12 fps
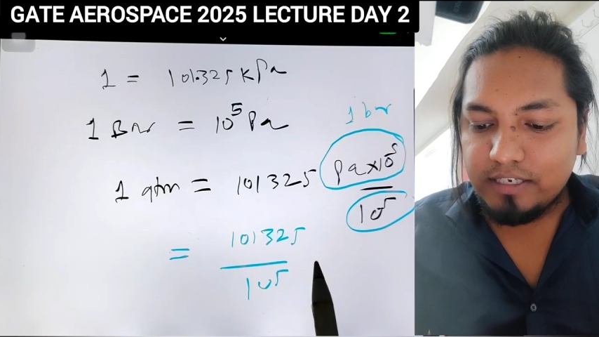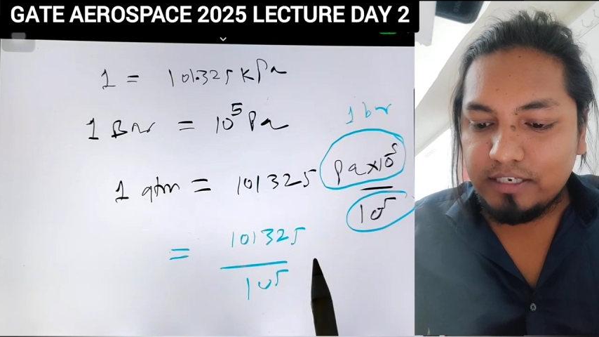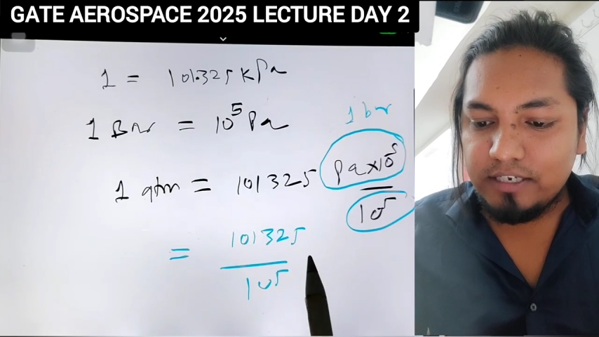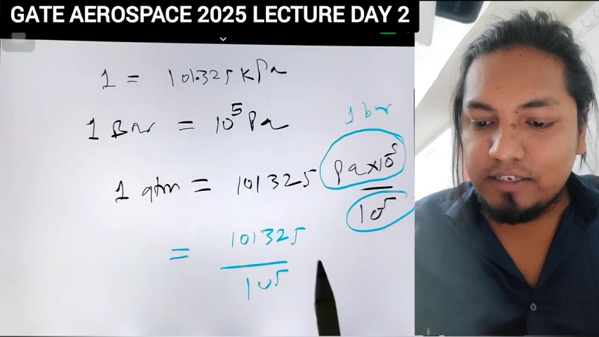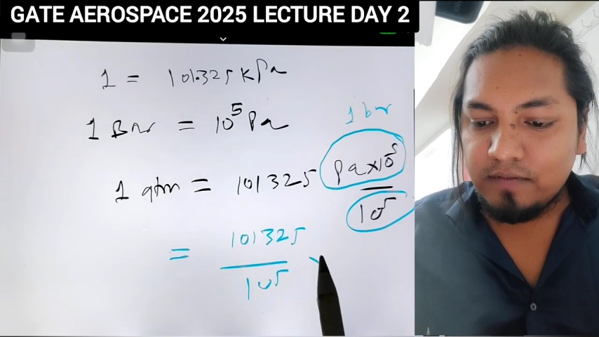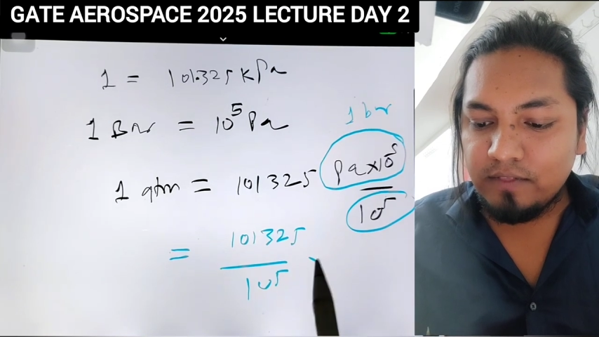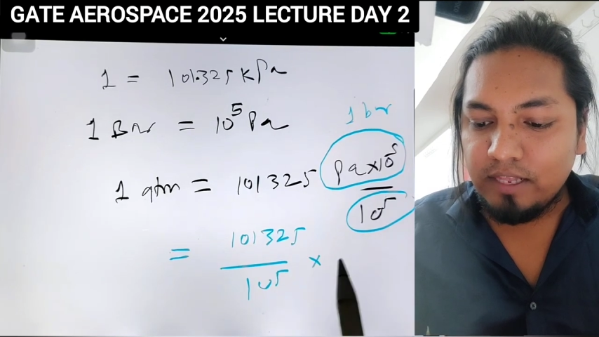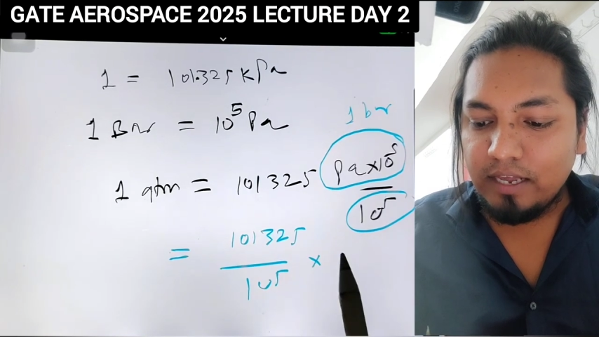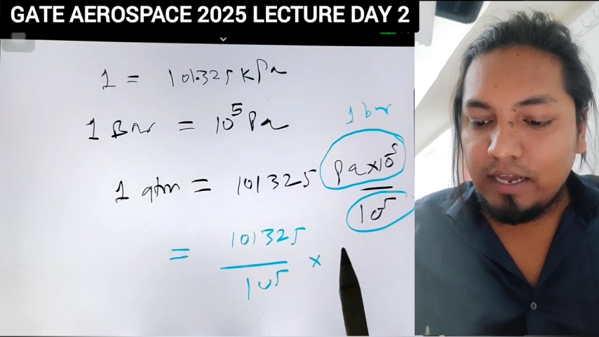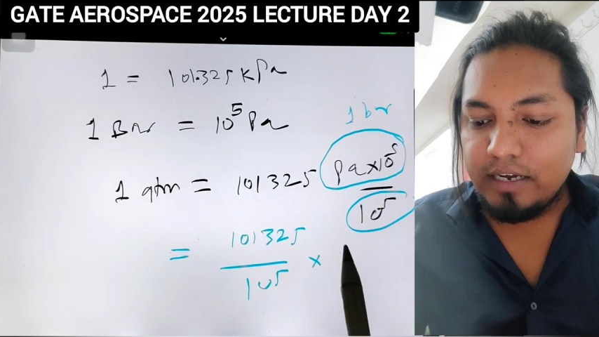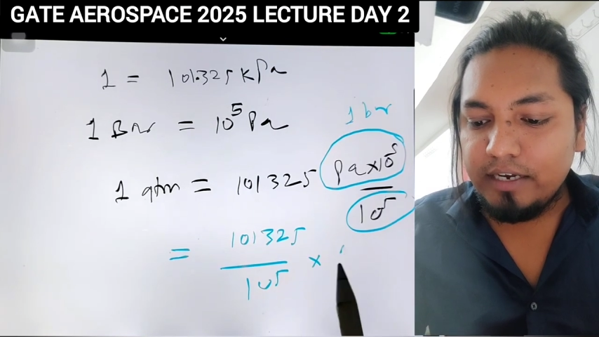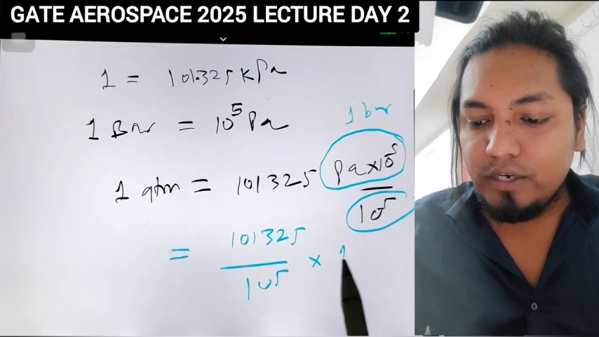it is,
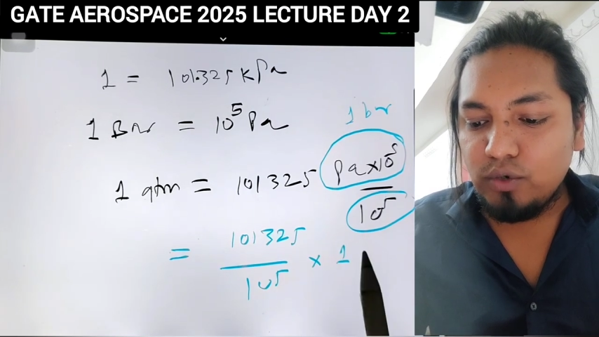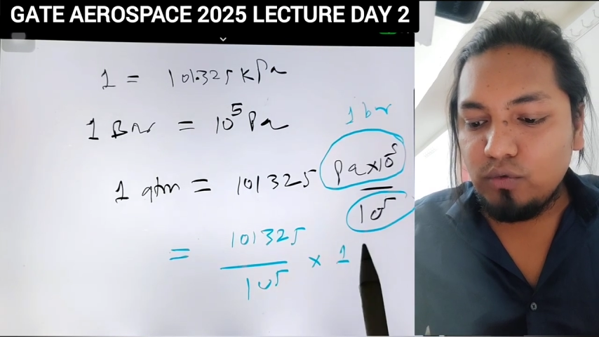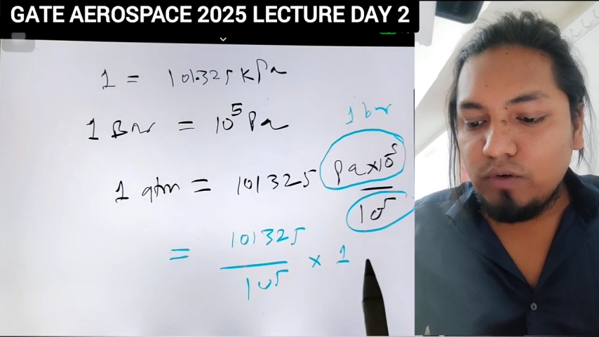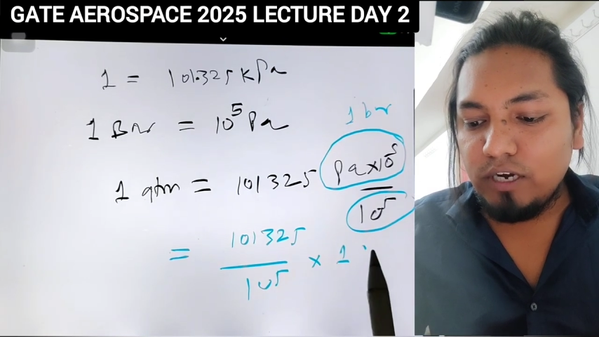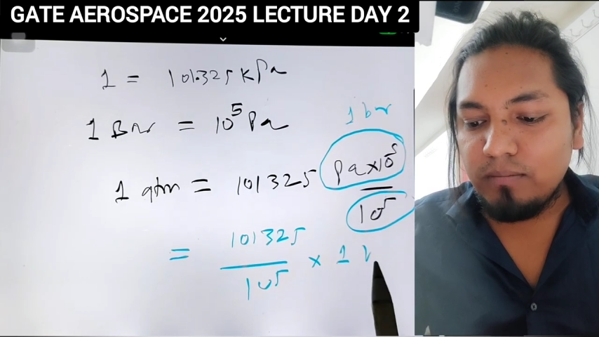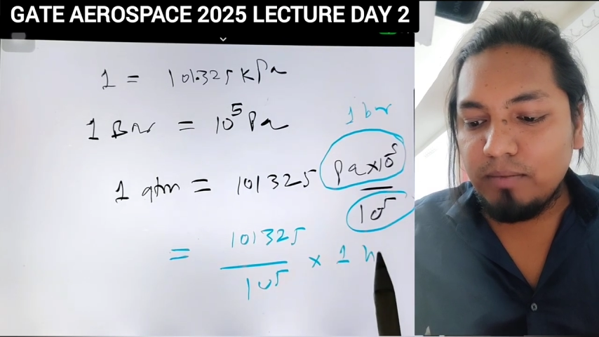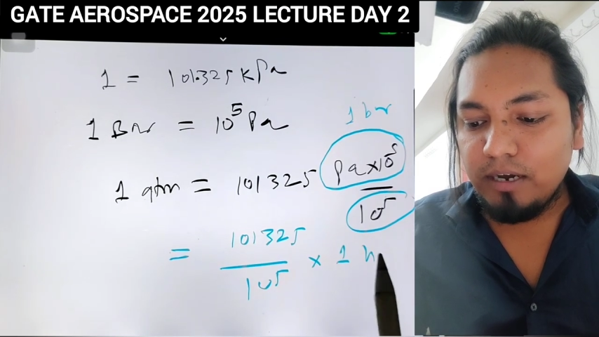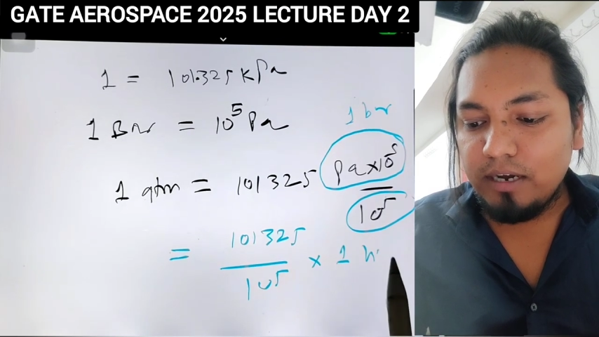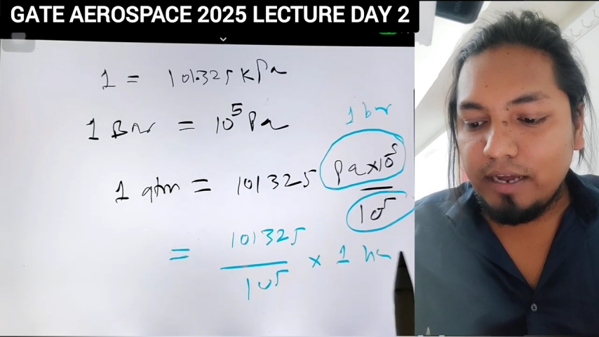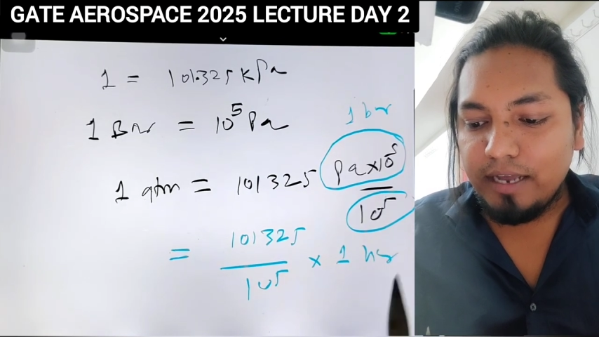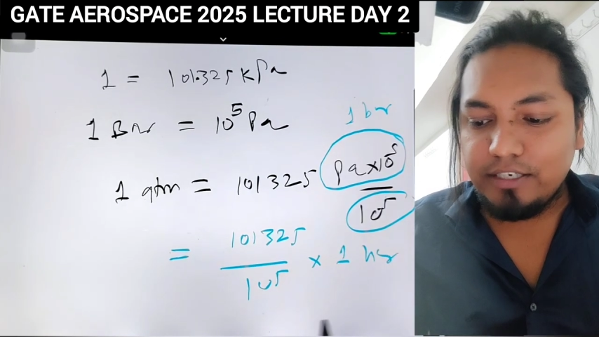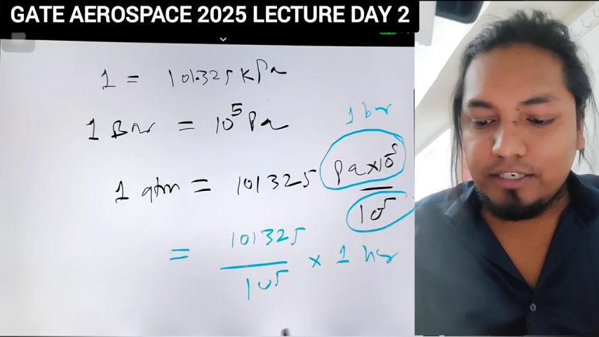and into 1
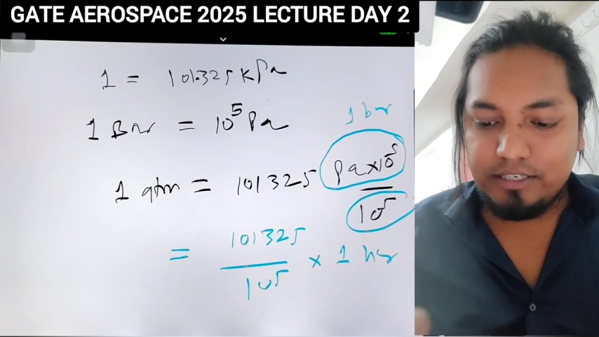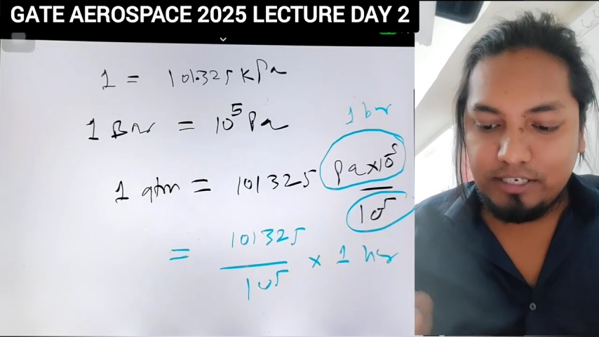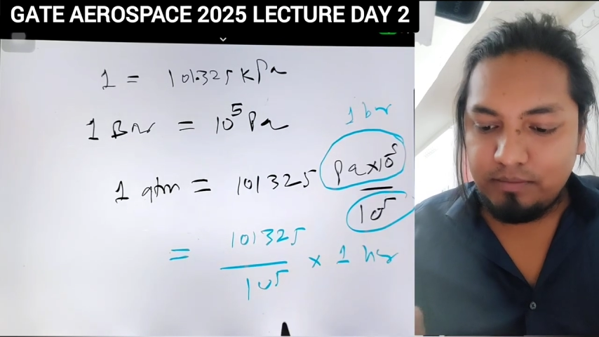bar as it is.